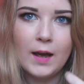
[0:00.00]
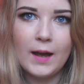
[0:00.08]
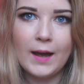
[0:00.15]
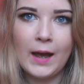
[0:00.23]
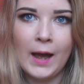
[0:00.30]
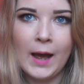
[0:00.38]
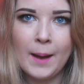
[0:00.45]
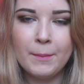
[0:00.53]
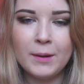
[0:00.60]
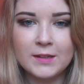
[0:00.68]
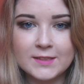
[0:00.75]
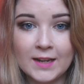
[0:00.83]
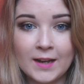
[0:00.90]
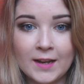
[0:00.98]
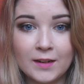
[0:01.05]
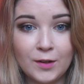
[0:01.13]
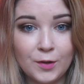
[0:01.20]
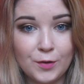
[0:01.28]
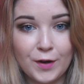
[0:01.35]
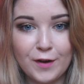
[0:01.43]
I'll tag
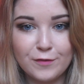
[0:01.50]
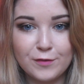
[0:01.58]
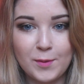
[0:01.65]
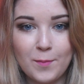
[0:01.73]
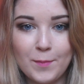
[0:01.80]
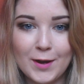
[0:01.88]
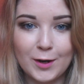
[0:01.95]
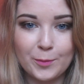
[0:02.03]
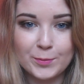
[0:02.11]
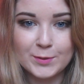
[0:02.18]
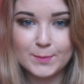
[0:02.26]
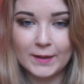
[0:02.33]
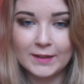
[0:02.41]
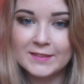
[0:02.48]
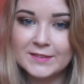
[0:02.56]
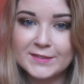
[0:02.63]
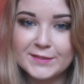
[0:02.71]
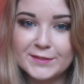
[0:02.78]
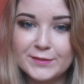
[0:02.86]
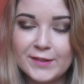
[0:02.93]
Laura from My Makeup
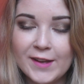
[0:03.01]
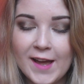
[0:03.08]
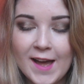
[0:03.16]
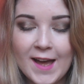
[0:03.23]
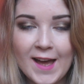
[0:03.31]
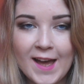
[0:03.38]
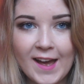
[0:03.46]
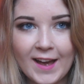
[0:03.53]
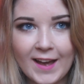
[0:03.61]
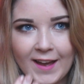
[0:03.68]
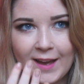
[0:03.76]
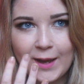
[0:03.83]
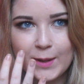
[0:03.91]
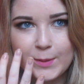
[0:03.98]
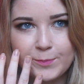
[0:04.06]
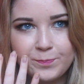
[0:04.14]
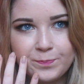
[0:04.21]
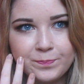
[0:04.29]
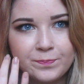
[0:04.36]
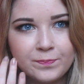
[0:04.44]
Perspective.
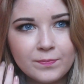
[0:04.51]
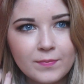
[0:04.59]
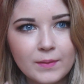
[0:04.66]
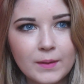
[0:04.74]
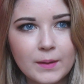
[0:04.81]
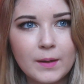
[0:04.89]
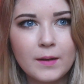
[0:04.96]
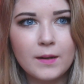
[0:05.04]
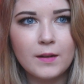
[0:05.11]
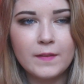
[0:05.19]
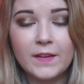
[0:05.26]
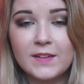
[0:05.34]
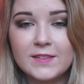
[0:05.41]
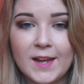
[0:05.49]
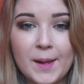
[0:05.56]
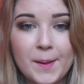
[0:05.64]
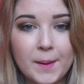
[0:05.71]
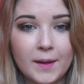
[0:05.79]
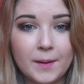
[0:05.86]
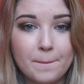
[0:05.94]
Then I'll
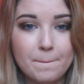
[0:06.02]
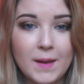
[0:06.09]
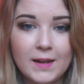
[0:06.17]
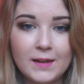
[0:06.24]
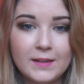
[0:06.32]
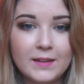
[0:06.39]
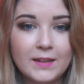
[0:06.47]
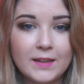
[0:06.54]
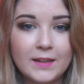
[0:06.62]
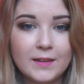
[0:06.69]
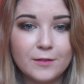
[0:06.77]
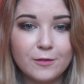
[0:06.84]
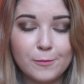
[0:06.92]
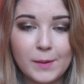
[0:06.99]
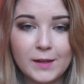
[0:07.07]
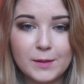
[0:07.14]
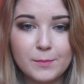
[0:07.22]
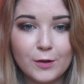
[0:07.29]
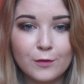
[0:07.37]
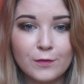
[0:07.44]
tag Melanie from Melanie
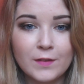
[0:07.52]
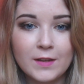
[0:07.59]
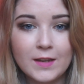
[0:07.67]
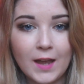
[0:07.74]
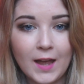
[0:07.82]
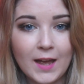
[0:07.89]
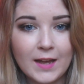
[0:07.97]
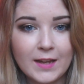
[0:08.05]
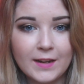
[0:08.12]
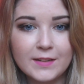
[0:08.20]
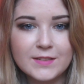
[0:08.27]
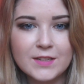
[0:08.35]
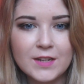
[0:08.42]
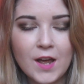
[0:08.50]
Murphy, and